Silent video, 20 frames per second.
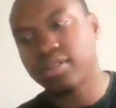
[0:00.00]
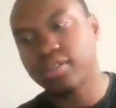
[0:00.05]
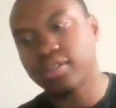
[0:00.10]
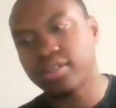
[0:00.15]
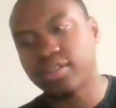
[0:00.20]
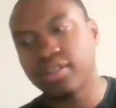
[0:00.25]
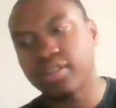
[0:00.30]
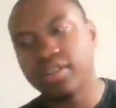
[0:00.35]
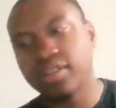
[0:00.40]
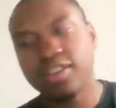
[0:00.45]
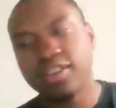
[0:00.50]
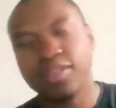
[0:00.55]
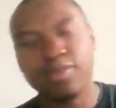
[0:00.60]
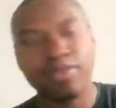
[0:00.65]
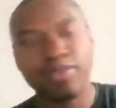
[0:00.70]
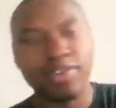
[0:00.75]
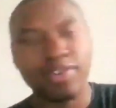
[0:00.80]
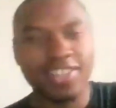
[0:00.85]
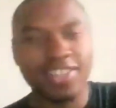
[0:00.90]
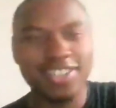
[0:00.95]
Uh,
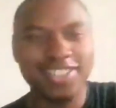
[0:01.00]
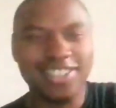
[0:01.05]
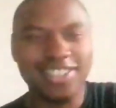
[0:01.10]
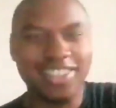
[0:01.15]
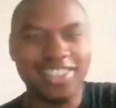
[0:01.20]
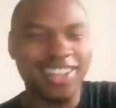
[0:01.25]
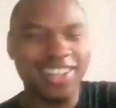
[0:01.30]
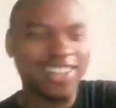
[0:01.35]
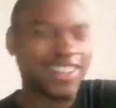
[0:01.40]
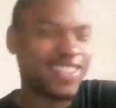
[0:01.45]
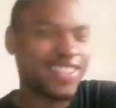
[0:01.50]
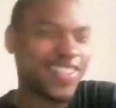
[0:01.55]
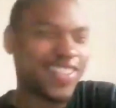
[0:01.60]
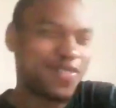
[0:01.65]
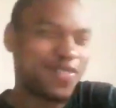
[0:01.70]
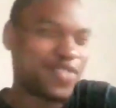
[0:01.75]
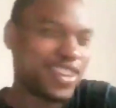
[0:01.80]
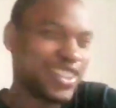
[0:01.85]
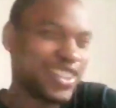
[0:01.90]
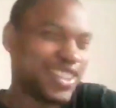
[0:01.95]
Bro,
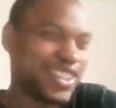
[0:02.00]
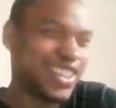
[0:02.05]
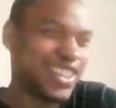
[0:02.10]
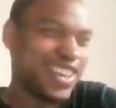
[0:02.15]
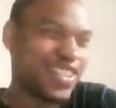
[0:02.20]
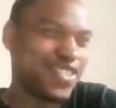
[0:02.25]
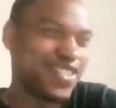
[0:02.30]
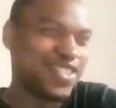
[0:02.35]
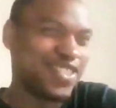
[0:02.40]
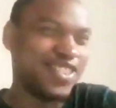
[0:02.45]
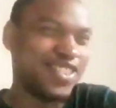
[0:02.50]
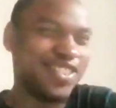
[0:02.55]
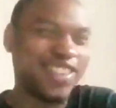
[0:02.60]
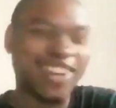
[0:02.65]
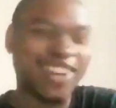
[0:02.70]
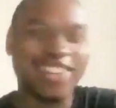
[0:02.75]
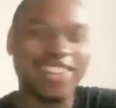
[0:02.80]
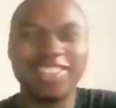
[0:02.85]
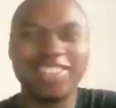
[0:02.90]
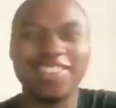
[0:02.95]
I'm about to give you
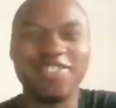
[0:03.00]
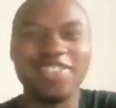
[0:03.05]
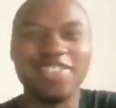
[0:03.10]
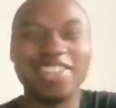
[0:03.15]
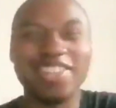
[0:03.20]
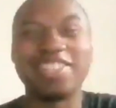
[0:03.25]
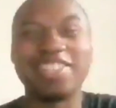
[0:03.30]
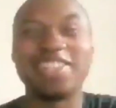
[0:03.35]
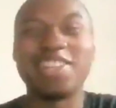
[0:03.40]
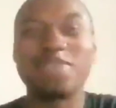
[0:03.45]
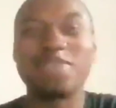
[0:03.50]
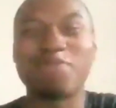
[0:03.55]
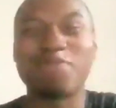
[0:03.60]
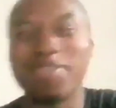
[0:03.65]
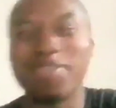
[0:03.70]
like something he just